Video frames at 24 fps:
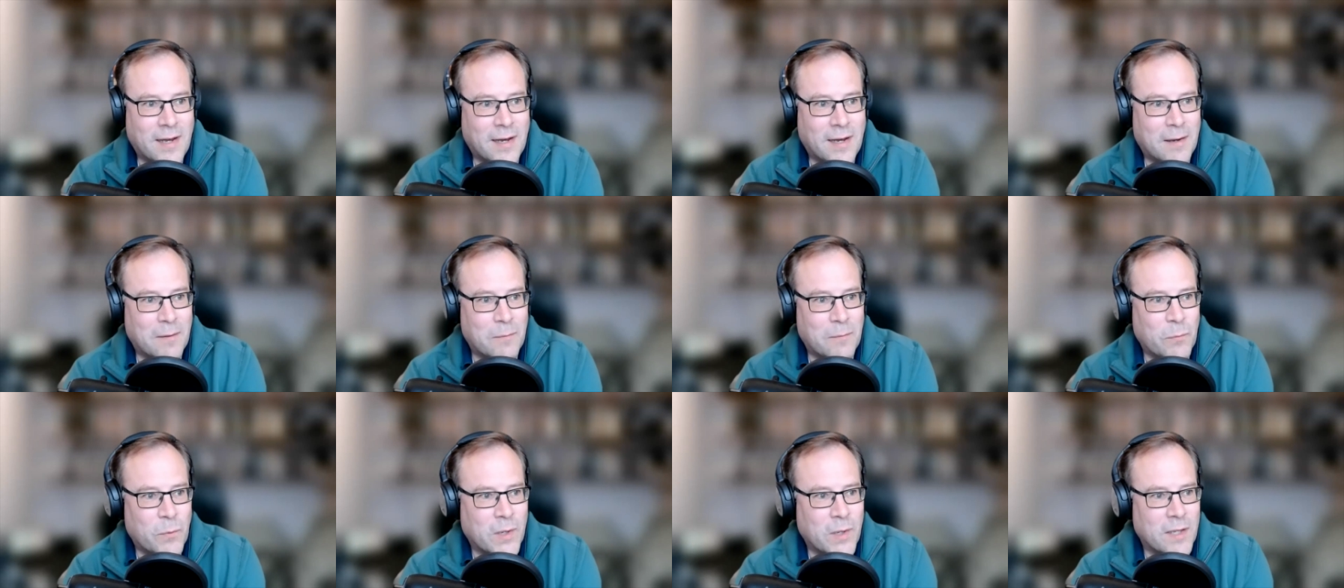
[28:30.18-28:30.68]

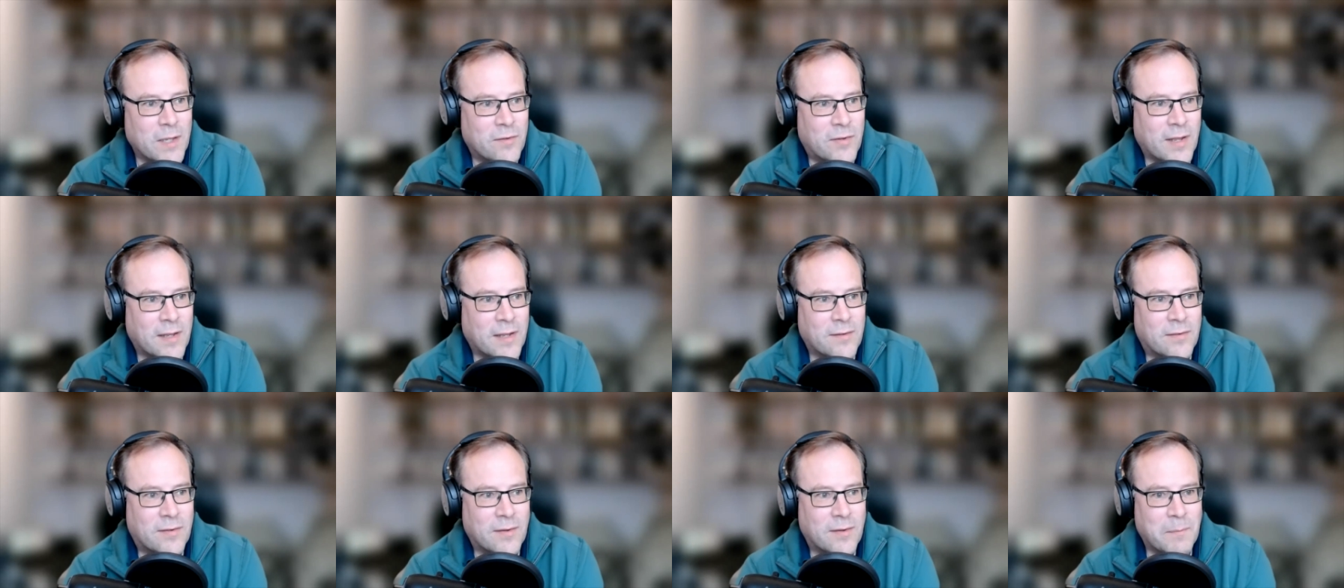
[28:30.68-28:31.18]
we set
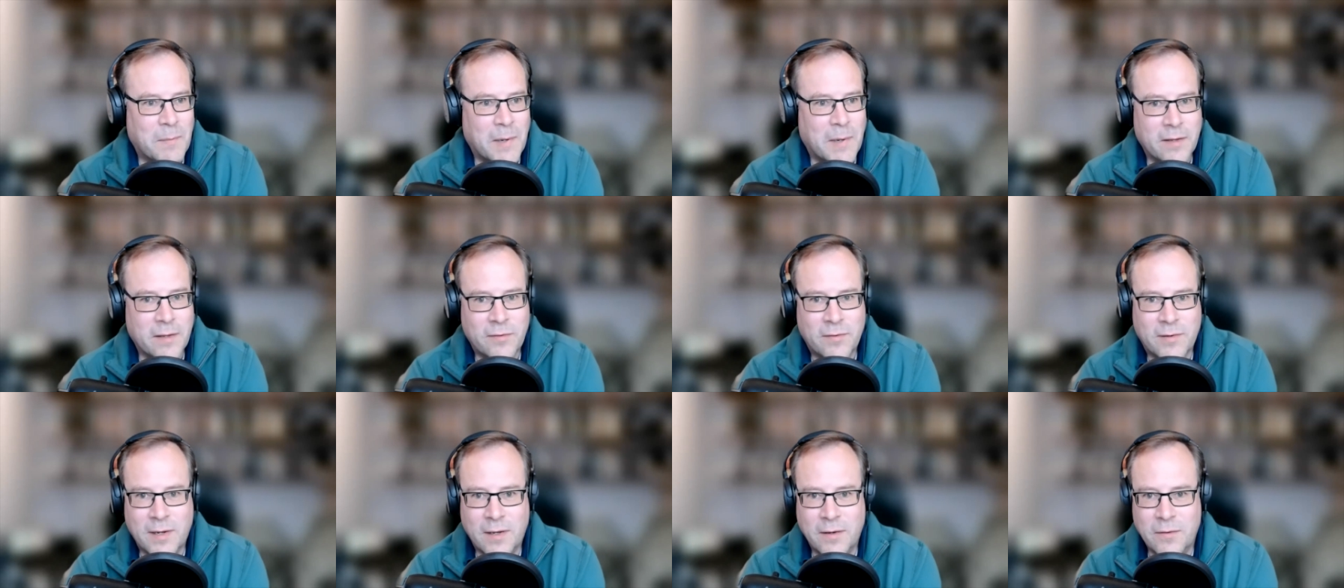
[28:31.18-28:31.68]
some
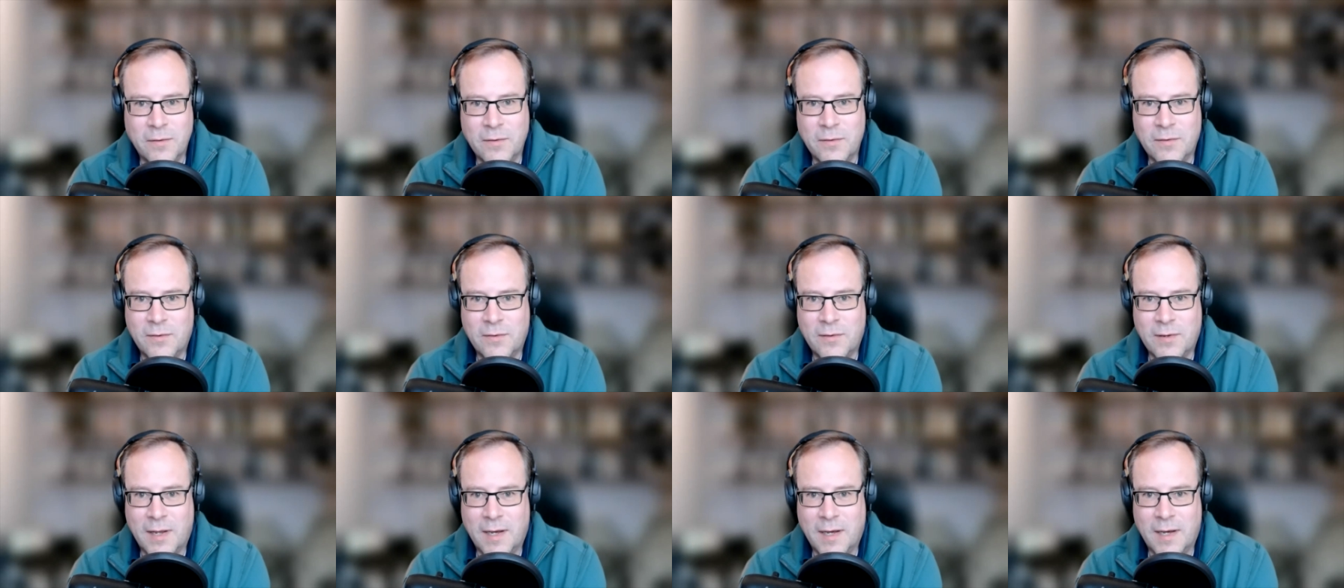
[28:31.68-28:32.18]
milestones
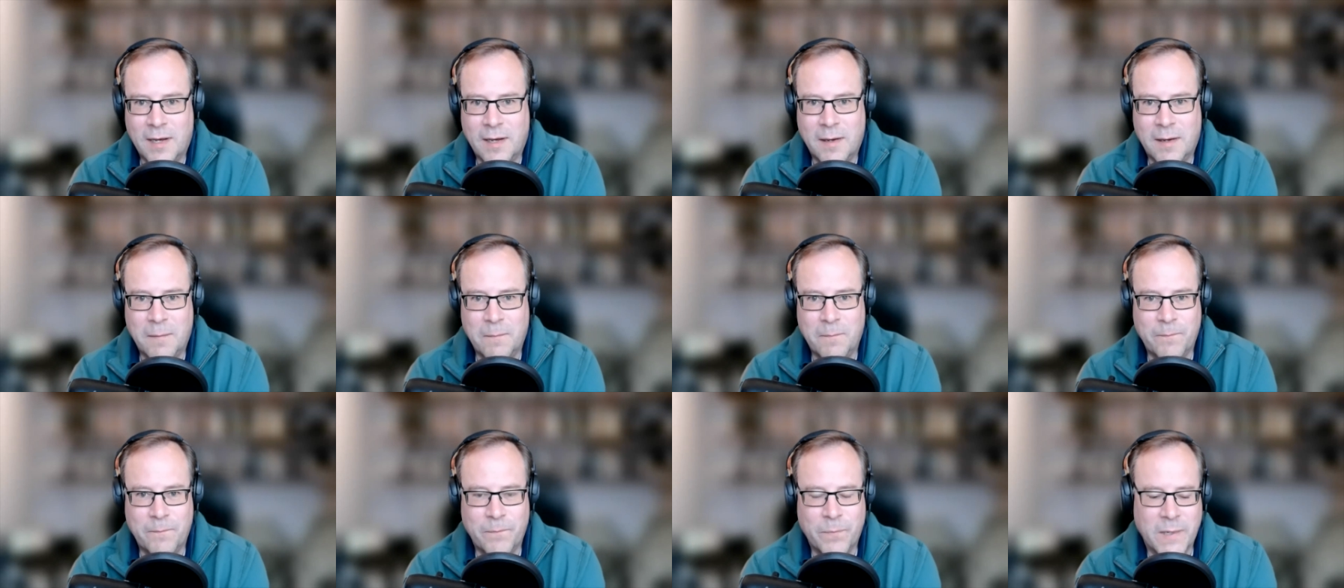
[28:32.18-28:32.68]

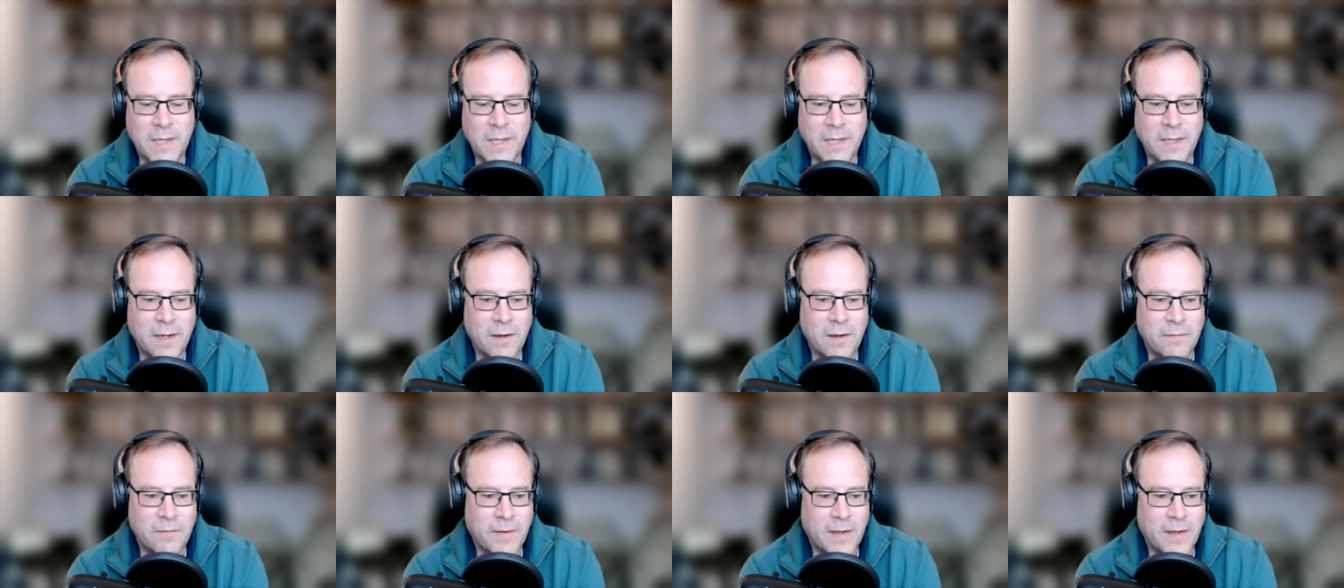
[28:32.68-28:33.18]
um, you know
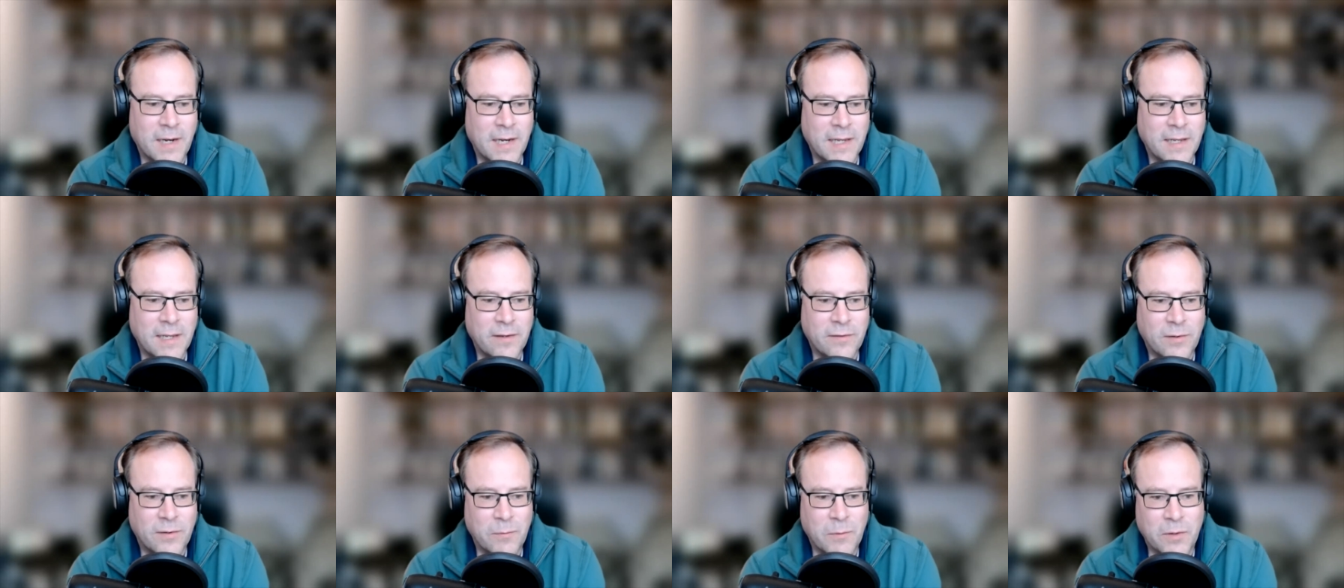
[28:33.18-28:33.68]
fairly
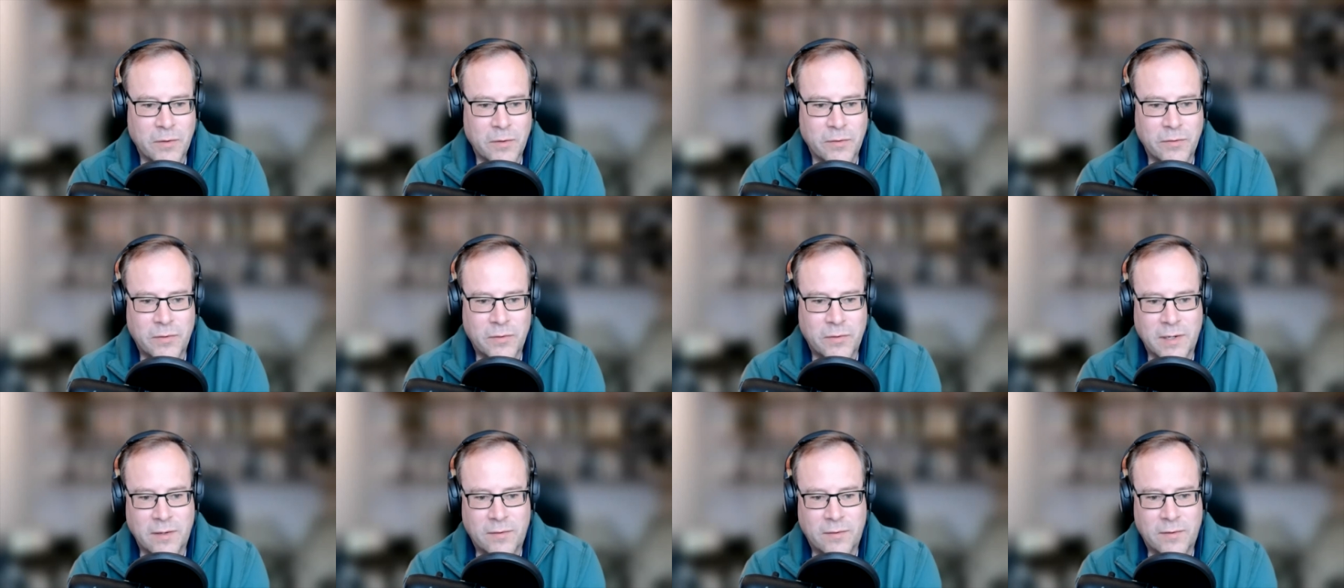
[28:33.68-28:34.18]
easy ones
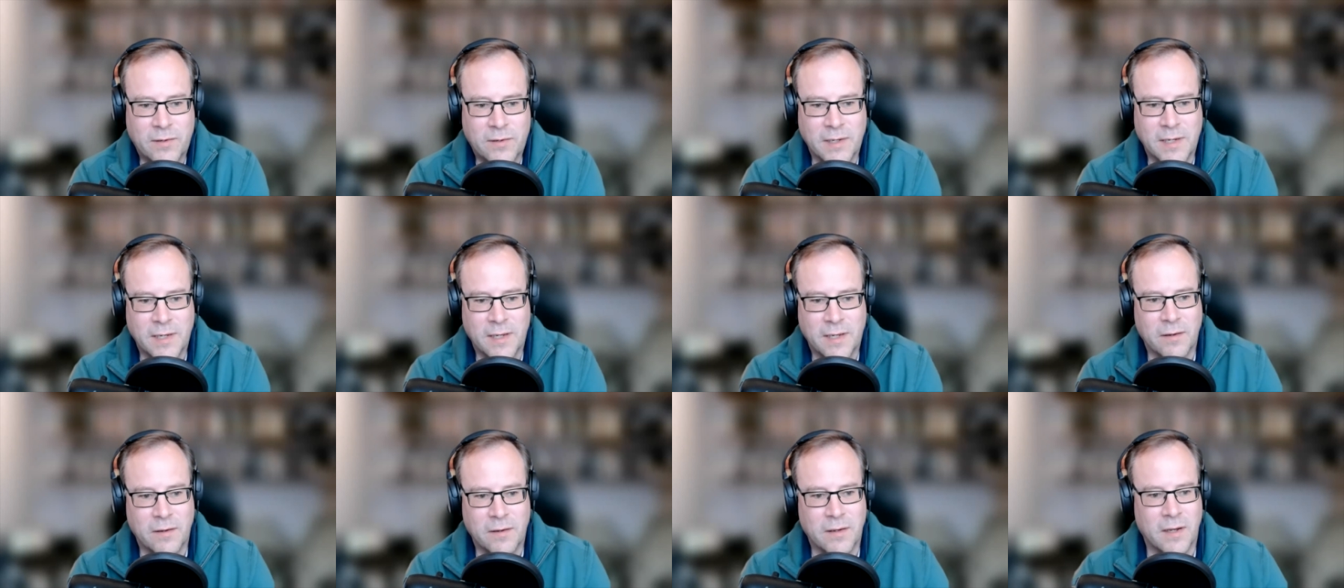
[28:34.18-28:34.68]
just
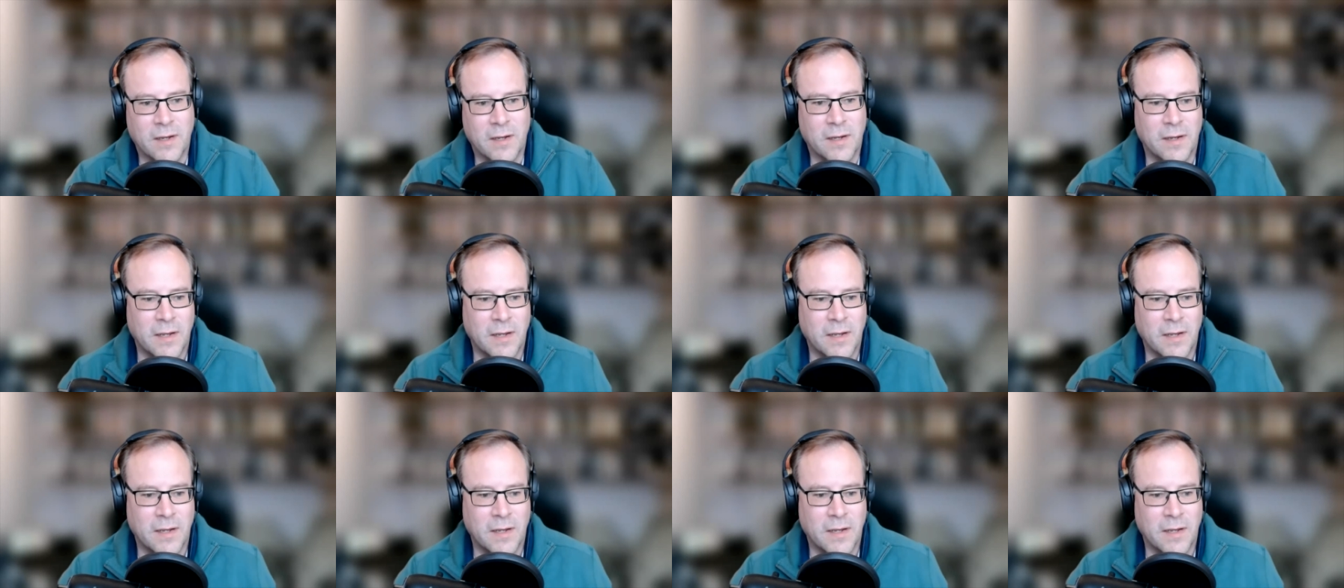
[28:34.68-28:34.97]
you know, uh,